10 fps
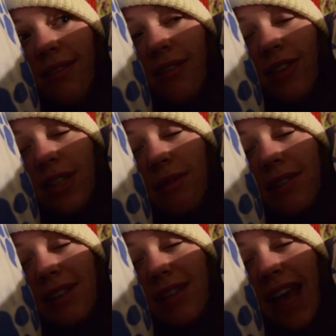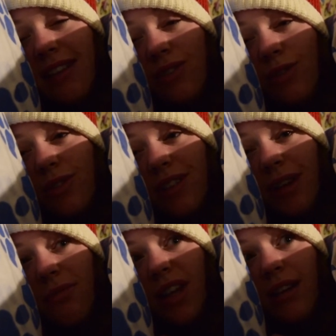Christmas is cancelled.
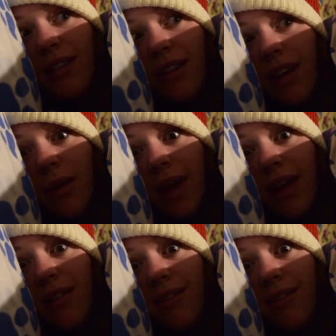I'm done. I quit.